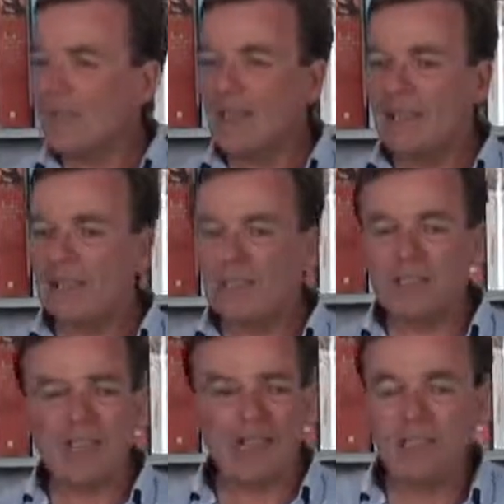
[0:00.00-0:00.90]
he was
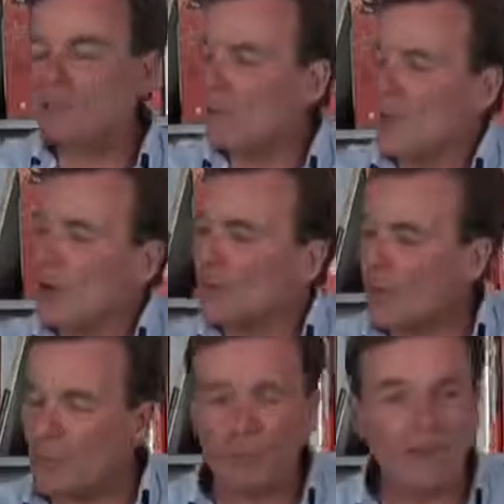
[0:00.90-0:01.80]
just cunning as a fox,
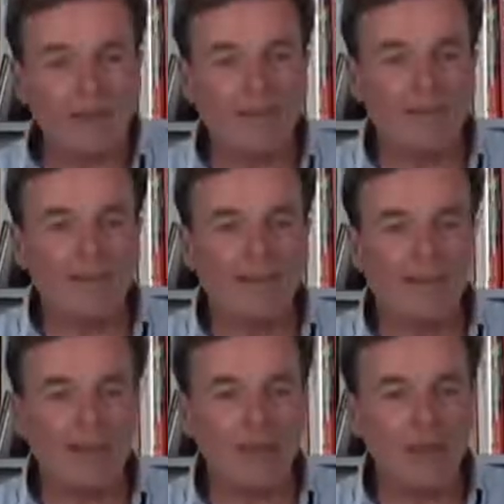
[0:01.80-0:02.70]
I'd put it. You
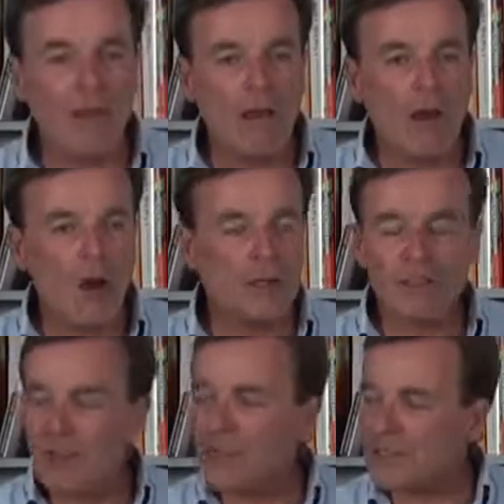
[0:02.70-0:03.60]
know, so I
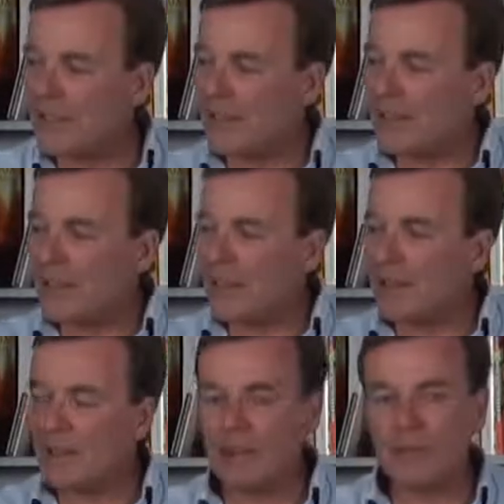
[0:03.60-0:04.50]
don't see that
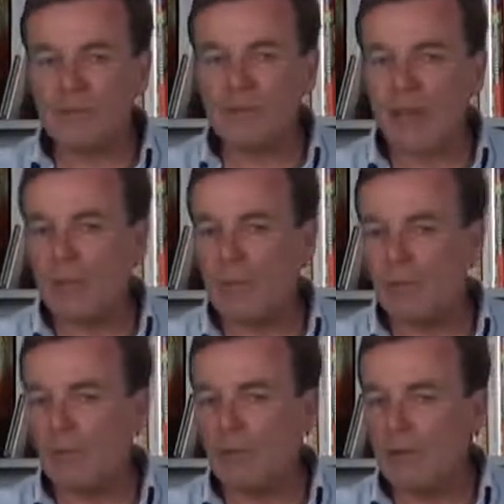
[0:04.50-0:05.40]
any of those
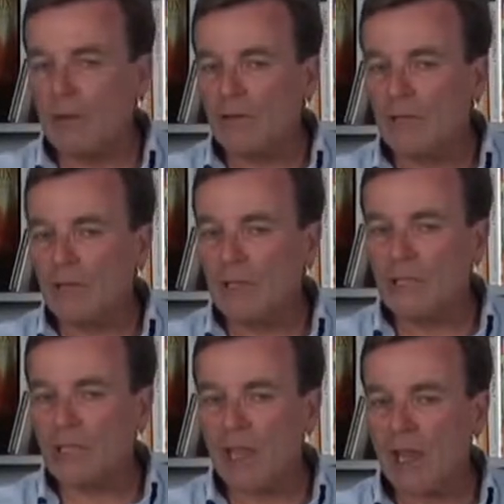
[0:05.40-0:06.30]
people
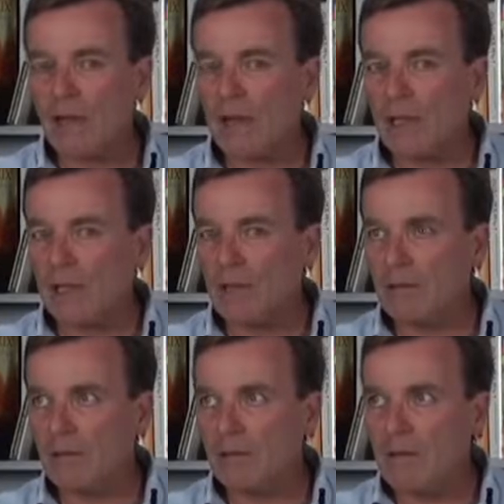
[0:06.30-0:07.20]
really share any
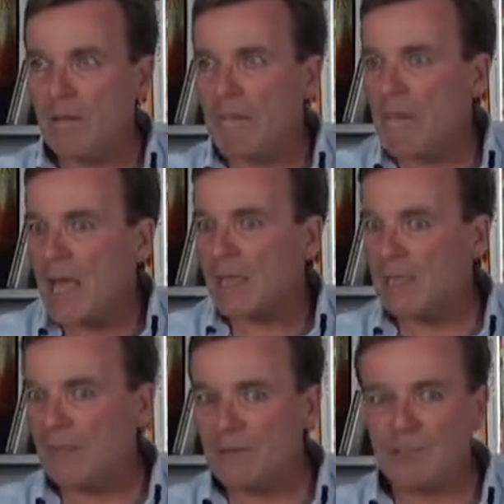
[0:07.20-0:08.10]

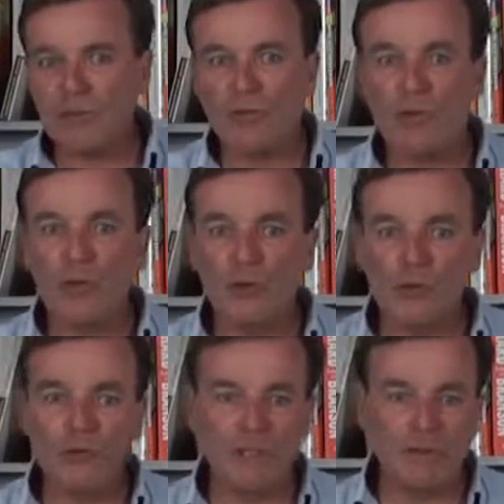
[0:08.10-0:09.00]
magnificent or
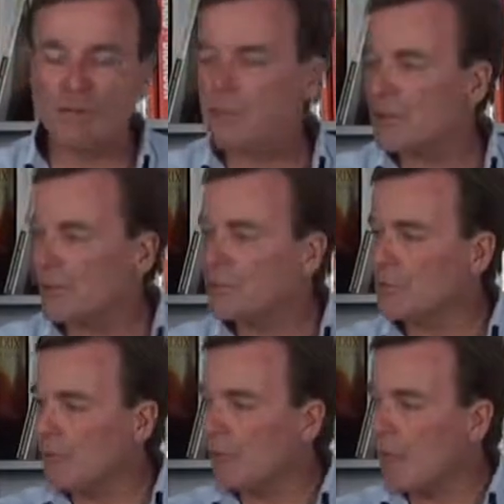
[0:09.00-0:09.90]
huge difference in
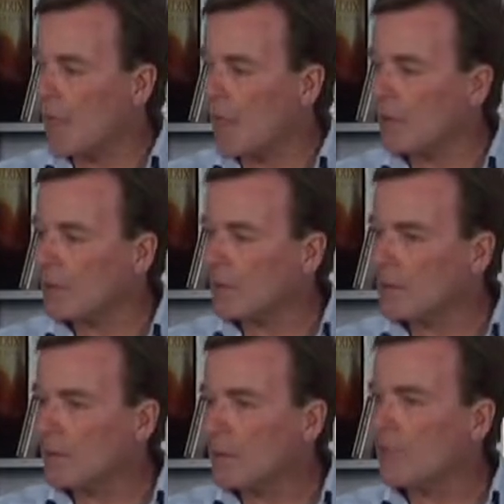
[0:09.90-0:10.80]
terms of who they are.
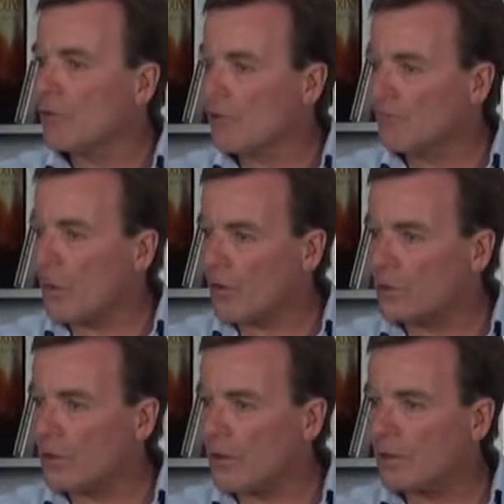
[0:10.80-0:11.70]
They're not
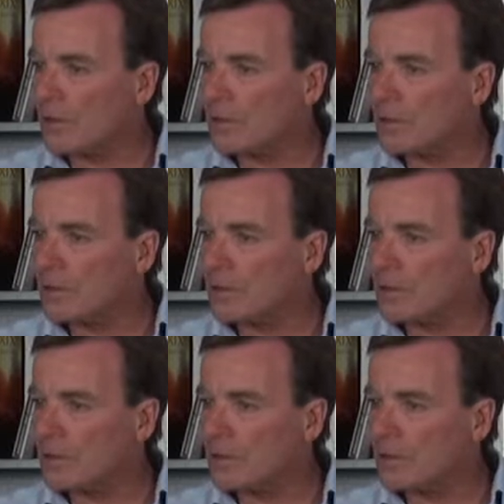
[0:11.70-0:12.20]
rocket scientists.